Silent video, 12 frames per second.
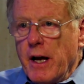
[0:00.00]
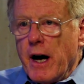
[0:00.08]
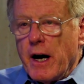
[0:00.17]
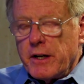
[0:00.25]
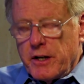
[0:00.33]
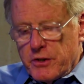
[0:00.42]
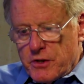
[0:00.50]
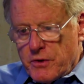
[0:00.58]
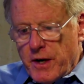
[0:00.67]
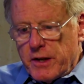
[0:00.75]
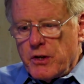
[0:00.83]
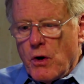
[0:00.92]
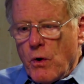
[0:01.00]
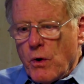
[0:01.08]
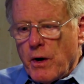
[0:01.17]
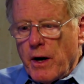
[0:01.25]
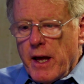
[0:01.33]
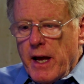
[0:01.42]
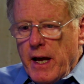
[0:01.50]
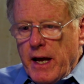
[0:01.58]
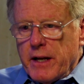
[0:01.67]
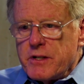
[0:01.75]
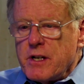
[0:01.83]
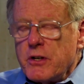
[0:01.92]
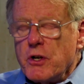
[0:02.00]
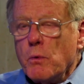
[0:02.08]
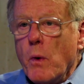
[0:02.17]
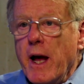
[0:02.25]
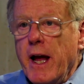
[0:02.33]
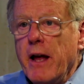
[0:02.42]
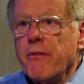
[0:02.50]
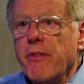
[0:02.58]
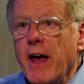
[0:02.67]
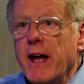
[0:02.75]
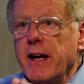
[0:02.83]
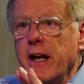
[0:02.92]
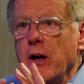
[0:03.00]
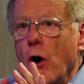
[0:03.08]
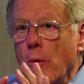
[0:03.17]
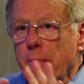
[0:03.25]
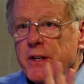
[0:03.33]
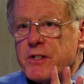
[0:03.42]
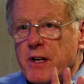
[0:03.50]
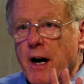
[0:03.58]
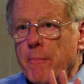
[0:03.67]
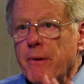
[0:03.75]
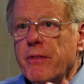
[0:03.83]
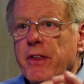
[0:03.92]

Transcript: uh, constrict or in such a way that it opens up